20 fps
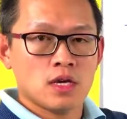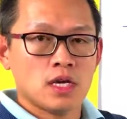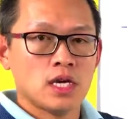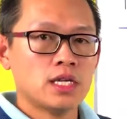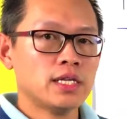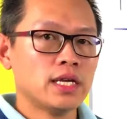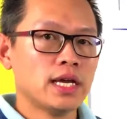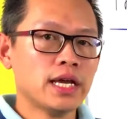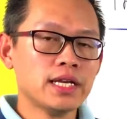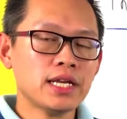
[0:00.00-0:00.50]

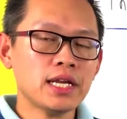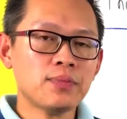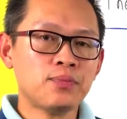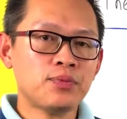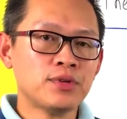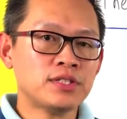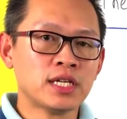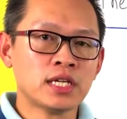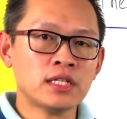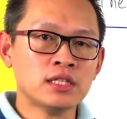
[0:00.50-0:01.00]
In any
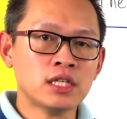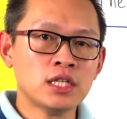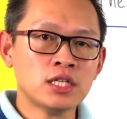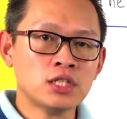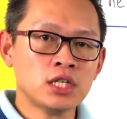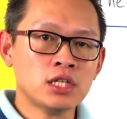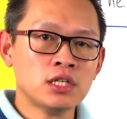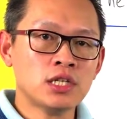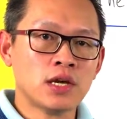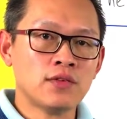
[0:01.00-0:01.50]

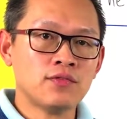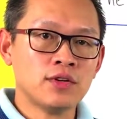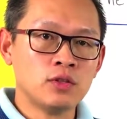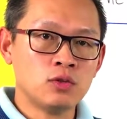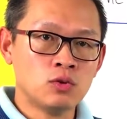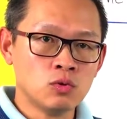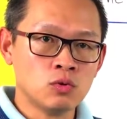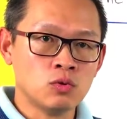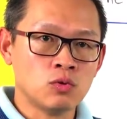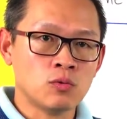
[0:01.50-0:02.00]
presentation that we
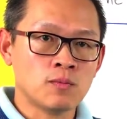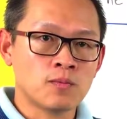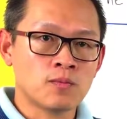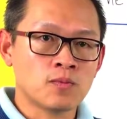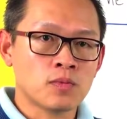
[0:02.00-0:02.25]
do,